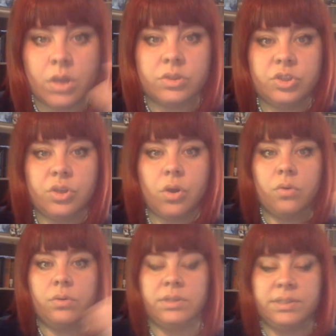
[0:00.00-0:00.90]
so
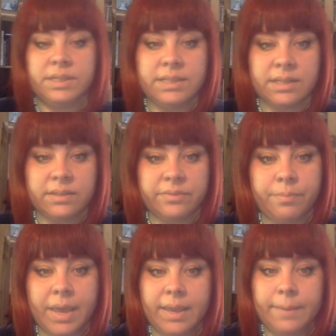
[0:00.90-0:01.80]
the 30th of
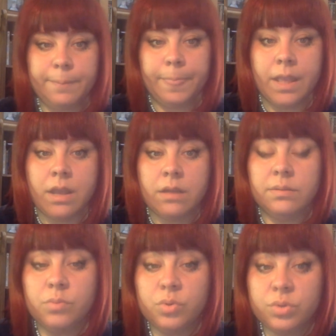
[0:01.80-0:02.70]
may
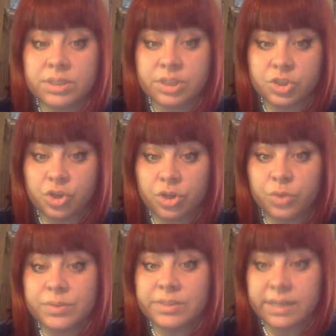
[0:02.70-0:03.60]
the moon is
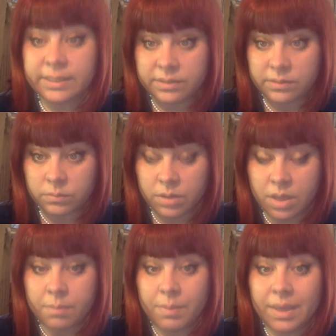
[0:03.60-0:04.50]
conjunct with Saturn,
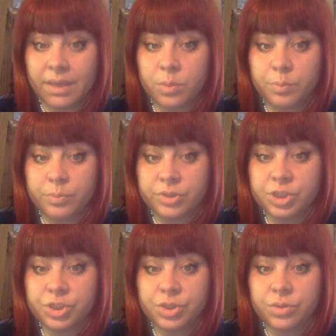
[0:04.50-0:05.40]
making
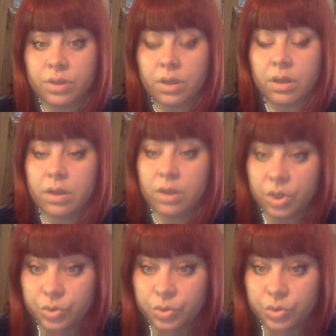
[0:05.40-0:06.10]
opposition uh,